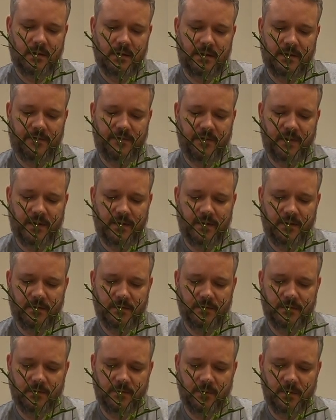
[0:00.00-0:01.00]
Left hand
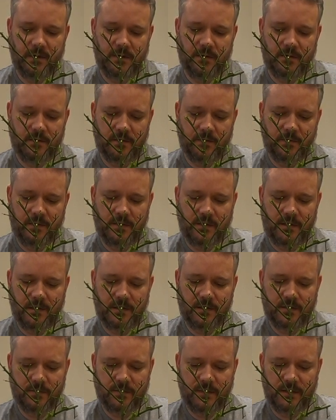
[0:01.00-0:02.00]
not, to work, not
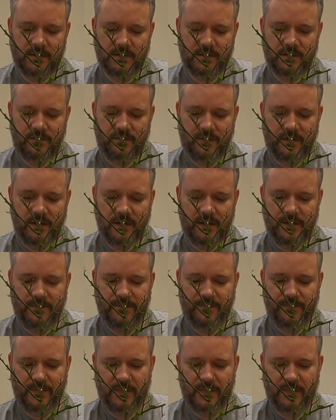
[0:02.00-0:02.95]
working as well as the right.